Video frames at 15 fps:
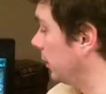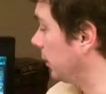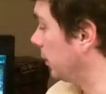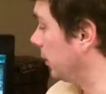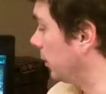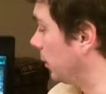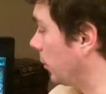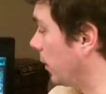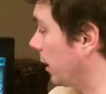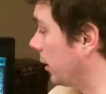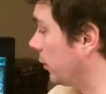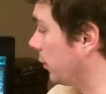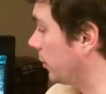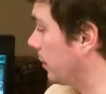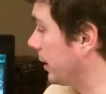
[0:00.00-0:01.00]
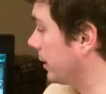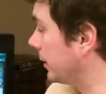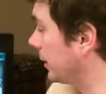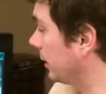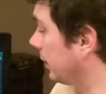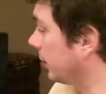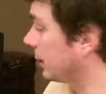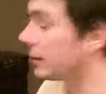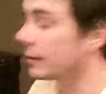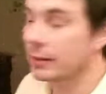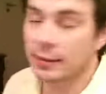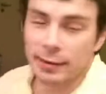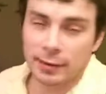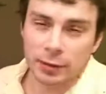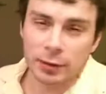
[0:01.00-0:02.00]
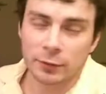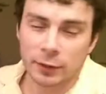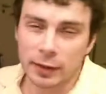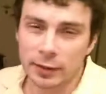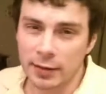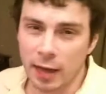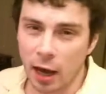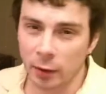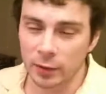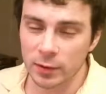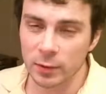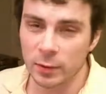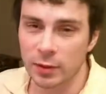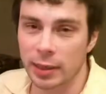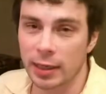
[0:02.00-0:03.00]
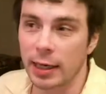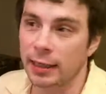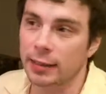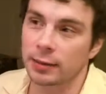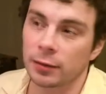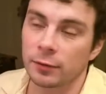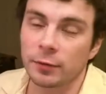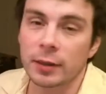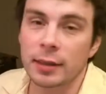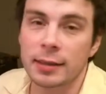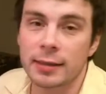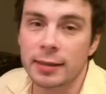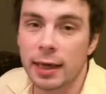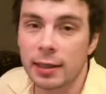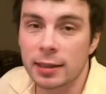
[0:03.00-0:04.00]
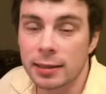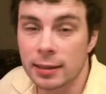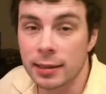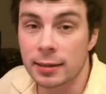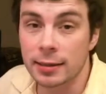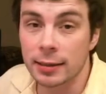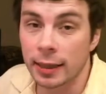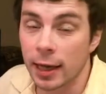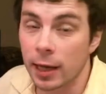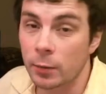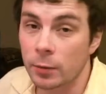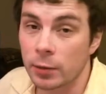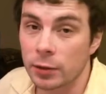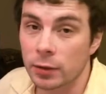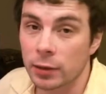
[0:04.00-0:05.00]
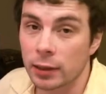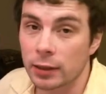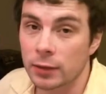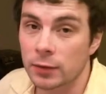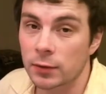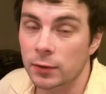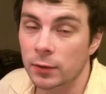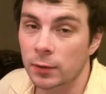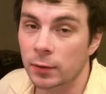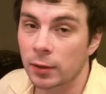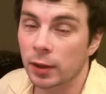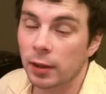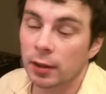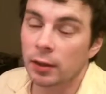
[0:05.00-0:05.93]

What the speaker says: where you basically can see the different towns, which are like different stages in the game, which you need to